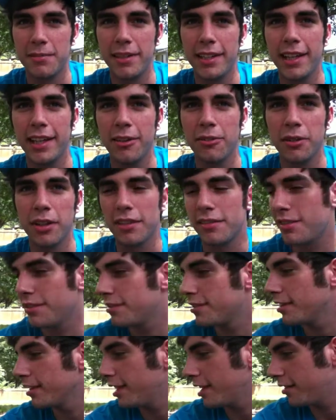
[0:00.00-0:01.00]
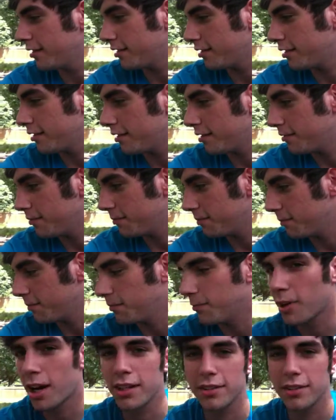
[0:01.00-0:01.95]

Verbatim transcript: to begin with just to let the mm,